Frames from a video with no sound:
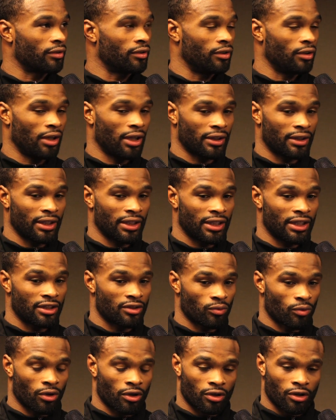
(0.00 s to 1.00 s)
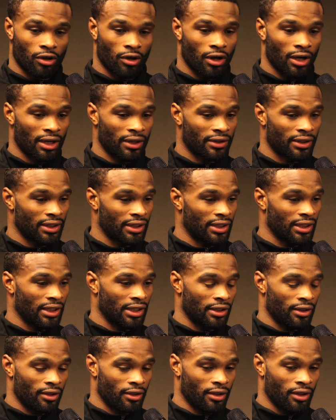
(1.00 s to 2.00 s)
I think he's worked hard. I think he
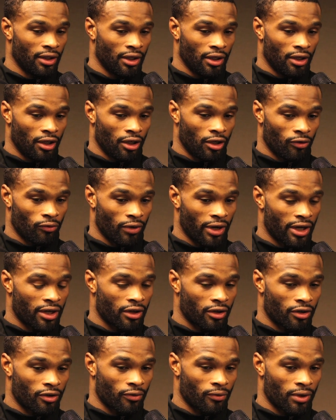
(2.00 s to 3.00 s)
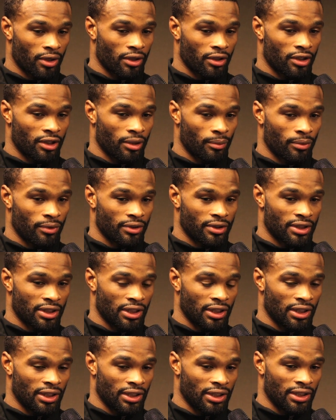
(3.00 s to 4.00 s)
had a wrecking career in the
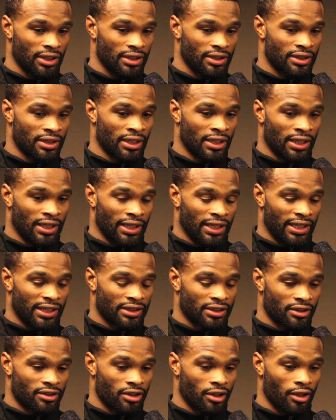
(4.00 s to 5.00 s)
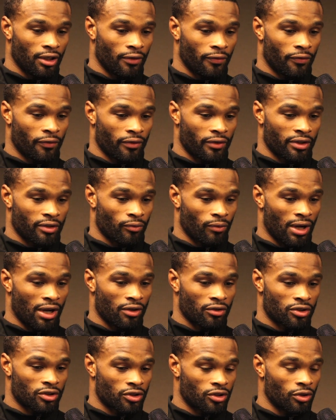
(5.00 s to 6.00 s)
WC, and he's a tough.
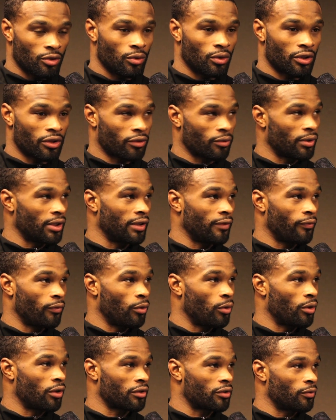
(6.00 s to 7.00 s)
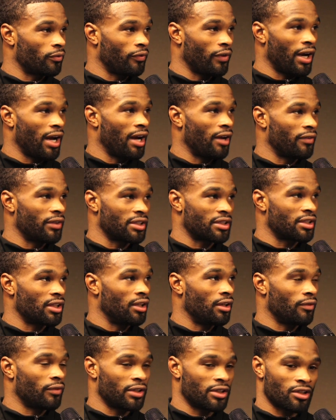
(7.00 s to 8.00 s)
Rounds 2 and 3, 4 through 5, he's
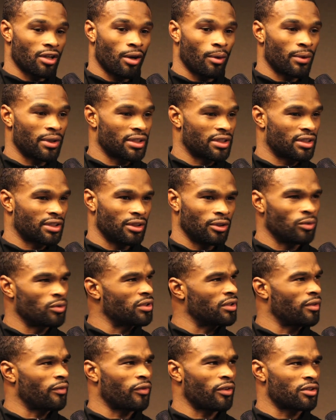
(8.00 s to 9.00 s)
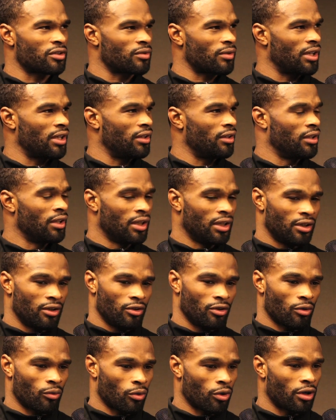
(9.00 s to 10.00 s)
tough. He's always losing the first round.
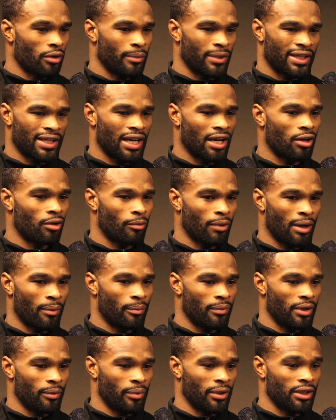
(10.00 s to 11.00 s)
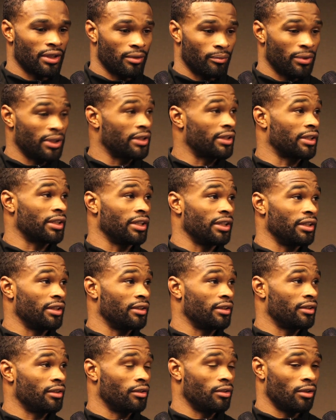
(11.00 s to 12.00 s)
Rory McDonald, in my opinion, beat the kid.
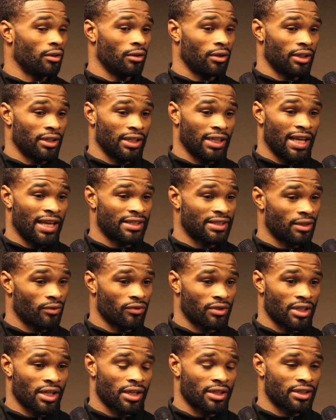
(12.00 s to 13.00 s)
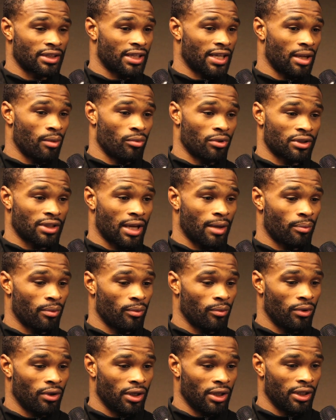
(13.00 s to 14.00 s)
In the last 7 seconds, he came on top
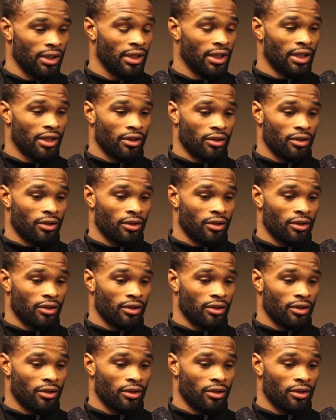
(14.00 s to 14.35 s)
and won.